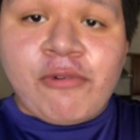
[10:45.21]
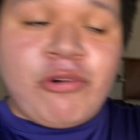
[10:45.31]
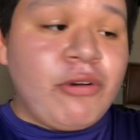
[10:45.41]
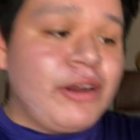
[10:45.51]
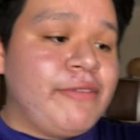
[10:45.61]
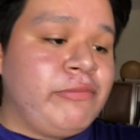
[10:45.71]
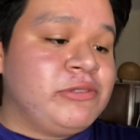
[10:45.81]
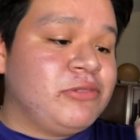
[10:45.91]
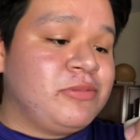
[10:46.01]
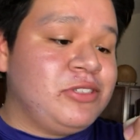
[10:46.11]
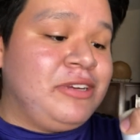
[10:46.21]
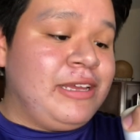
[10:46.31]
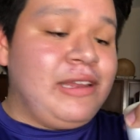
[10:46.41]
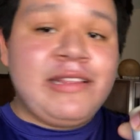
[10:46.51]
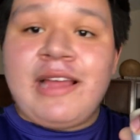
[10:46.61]
or if I'm supposed to be
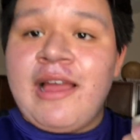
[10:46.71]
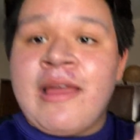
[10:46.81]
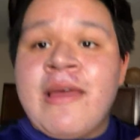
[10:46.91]
drinking like that.